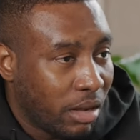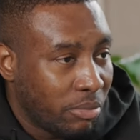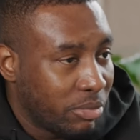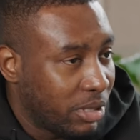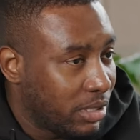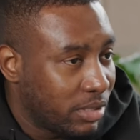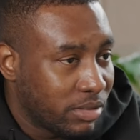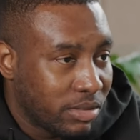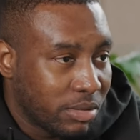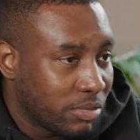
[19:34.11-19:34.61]
I
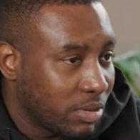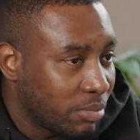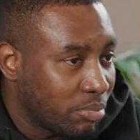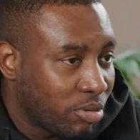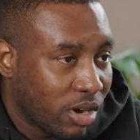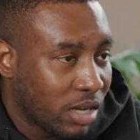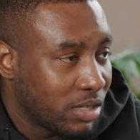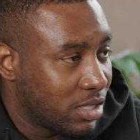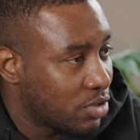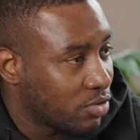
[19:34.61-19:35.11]
mean, the, the
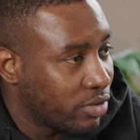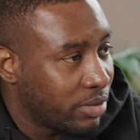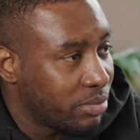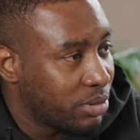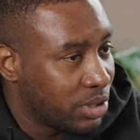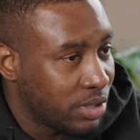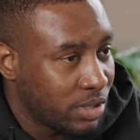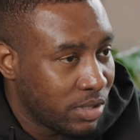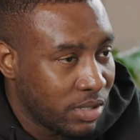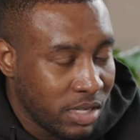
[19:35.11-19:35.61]
product
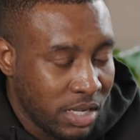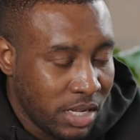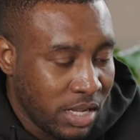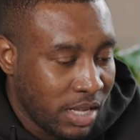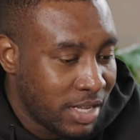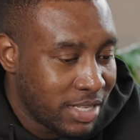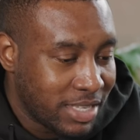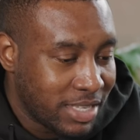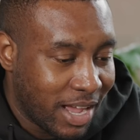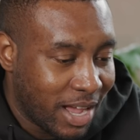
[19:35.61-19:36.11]
description,
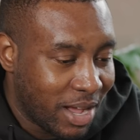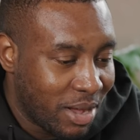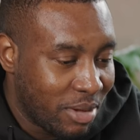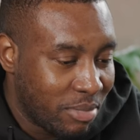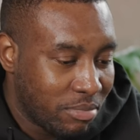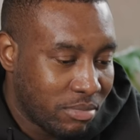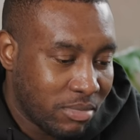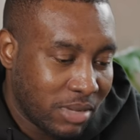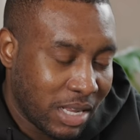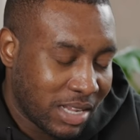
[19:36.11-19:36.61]

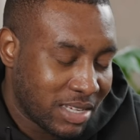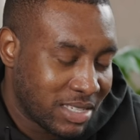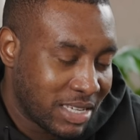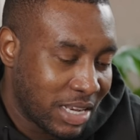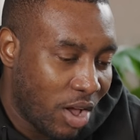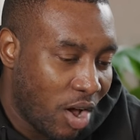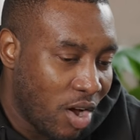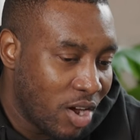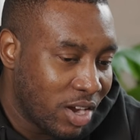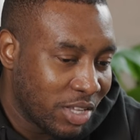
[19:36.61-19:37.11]
um, like I
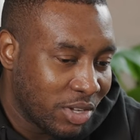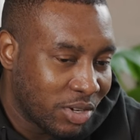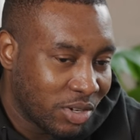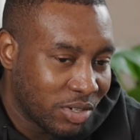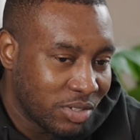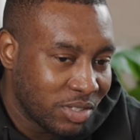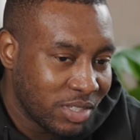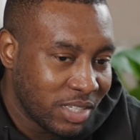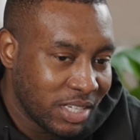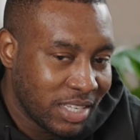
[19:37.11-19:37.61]
said early
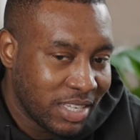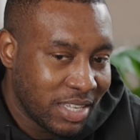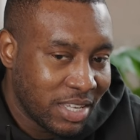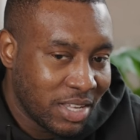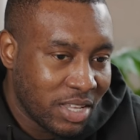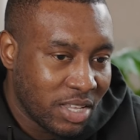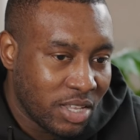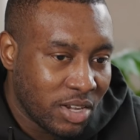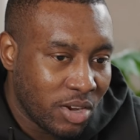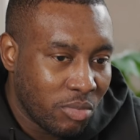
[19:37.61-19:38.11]
on,
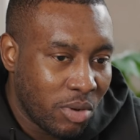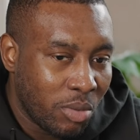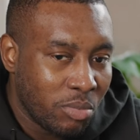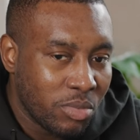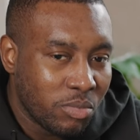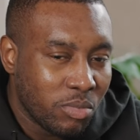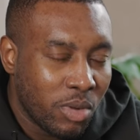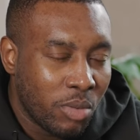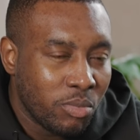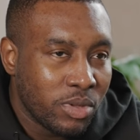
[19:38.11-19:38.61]
you know,
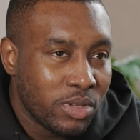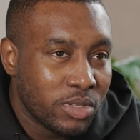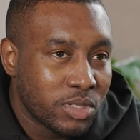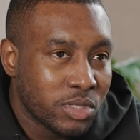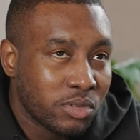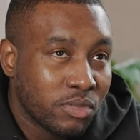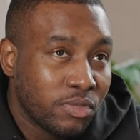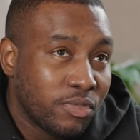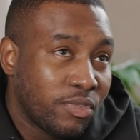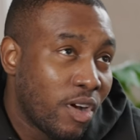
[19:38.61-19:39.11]
when we, when we
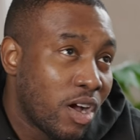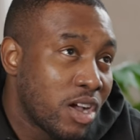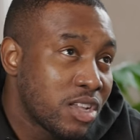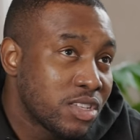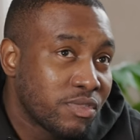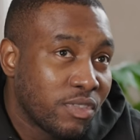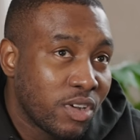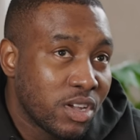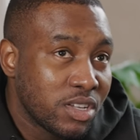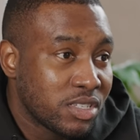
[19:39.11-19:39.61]
sort of
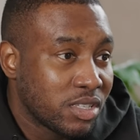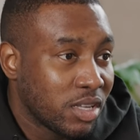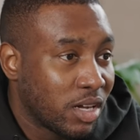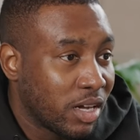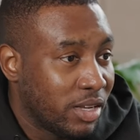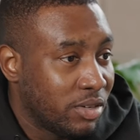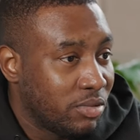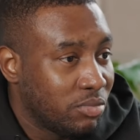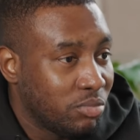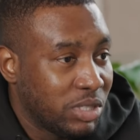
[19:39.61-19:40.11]
first, first
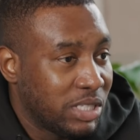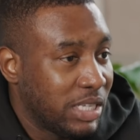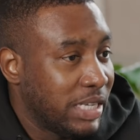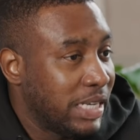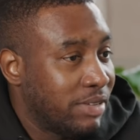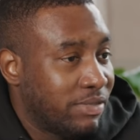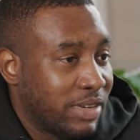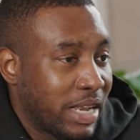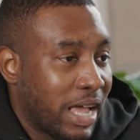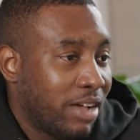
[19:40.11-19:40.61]
started, we
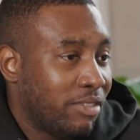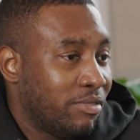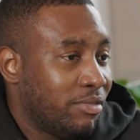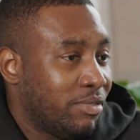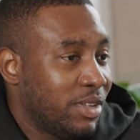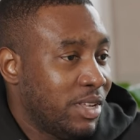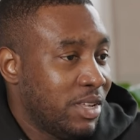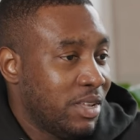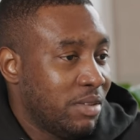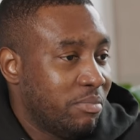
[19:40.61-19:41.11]
didn't even
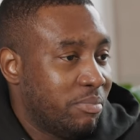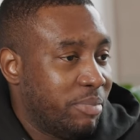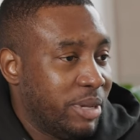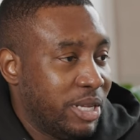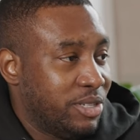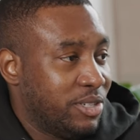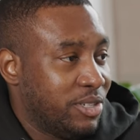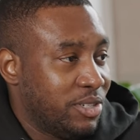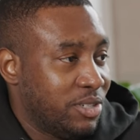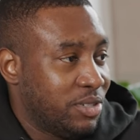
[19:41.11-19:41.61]
have
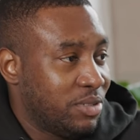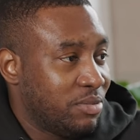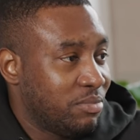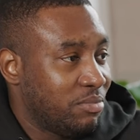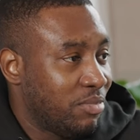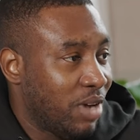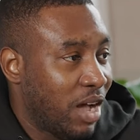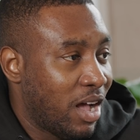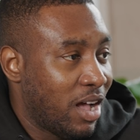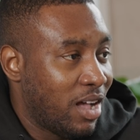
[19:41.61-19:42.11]
pictures
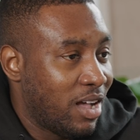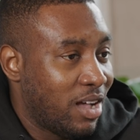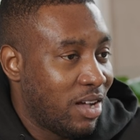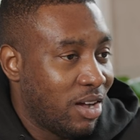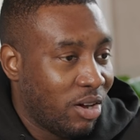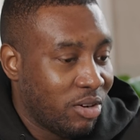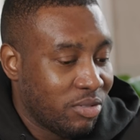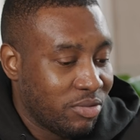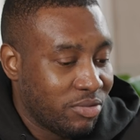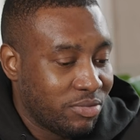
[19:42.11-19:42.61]

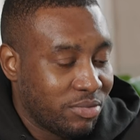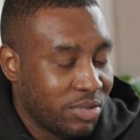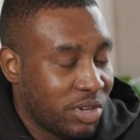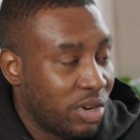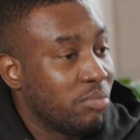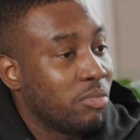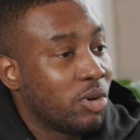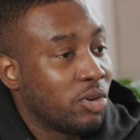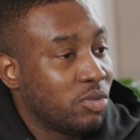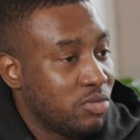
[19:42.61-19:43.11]
uh, of,
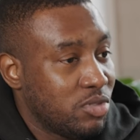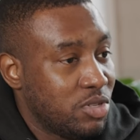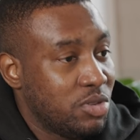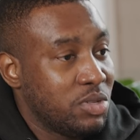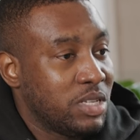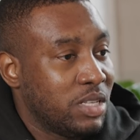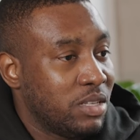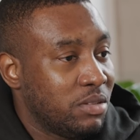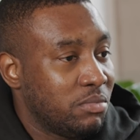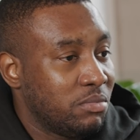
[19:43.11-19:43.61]
you know, models
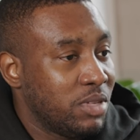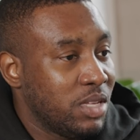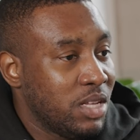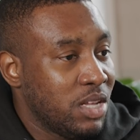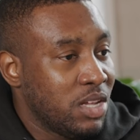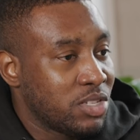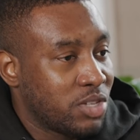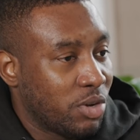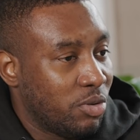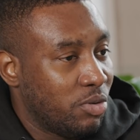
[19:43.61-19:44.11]
using them.
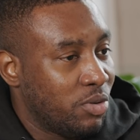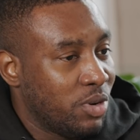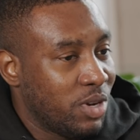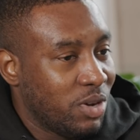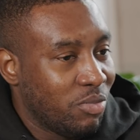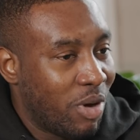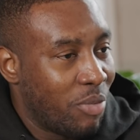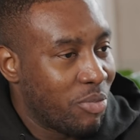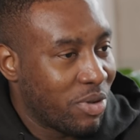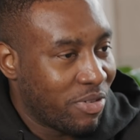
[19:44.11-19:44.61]
So
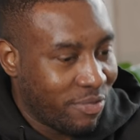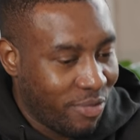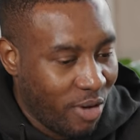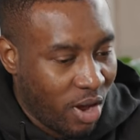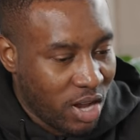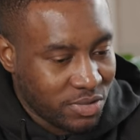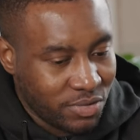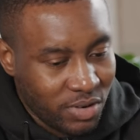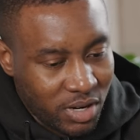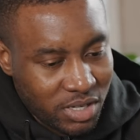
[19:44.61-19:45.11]
when we
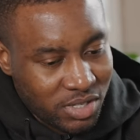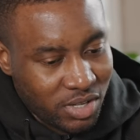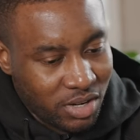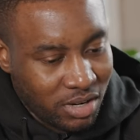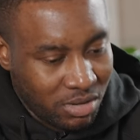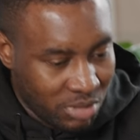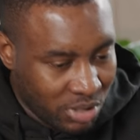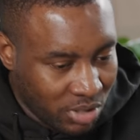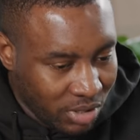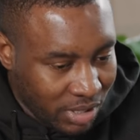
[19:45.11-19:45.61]
first, first
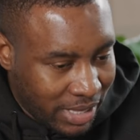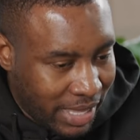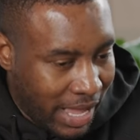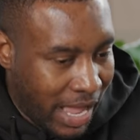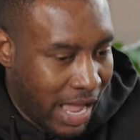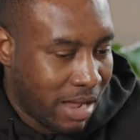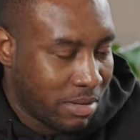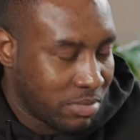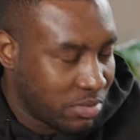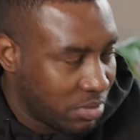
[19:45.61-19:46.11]
started, we got the
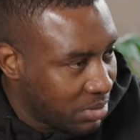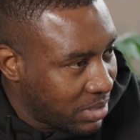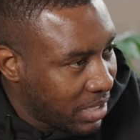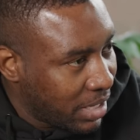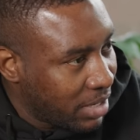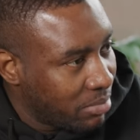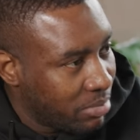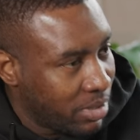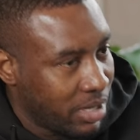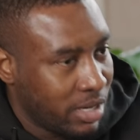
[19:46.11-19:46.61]
caps, we
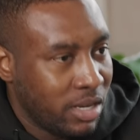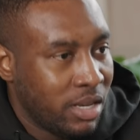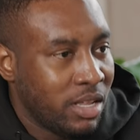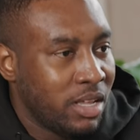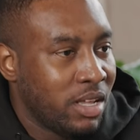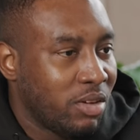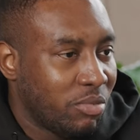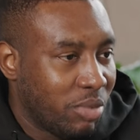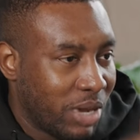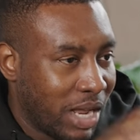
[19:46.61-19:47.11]
sent them in,
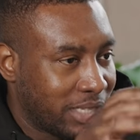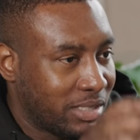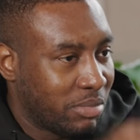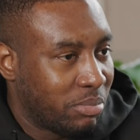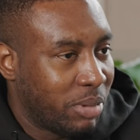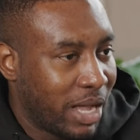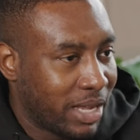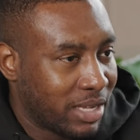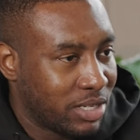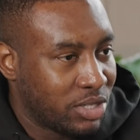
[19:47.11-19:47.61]
we had
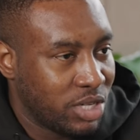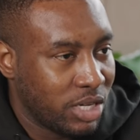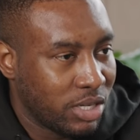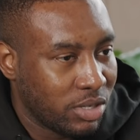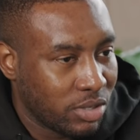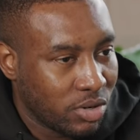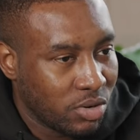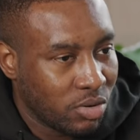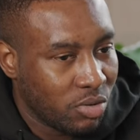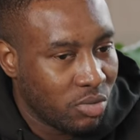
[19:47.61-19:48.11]
the
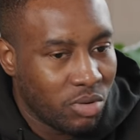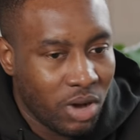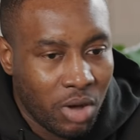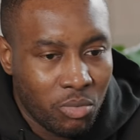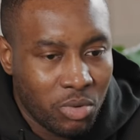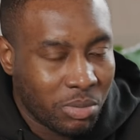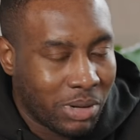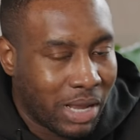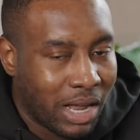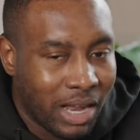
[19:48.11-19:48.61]
packaging, cool.
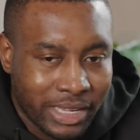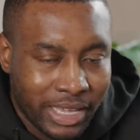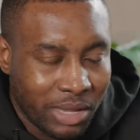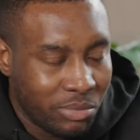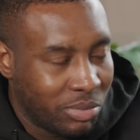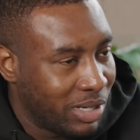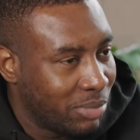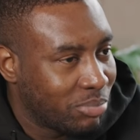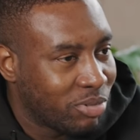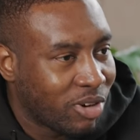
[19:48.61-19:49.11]
And we were like,
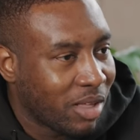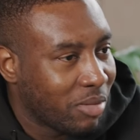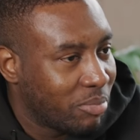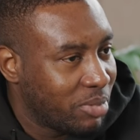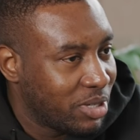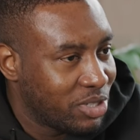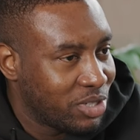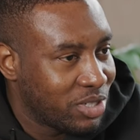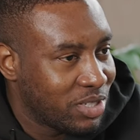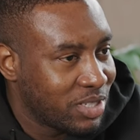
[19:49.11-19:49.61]
okay, we need
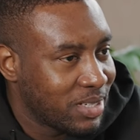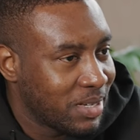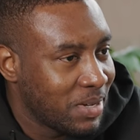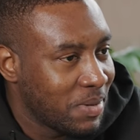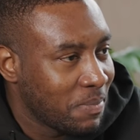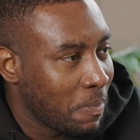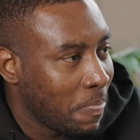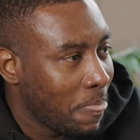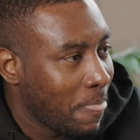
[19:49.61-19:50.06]
product pictures.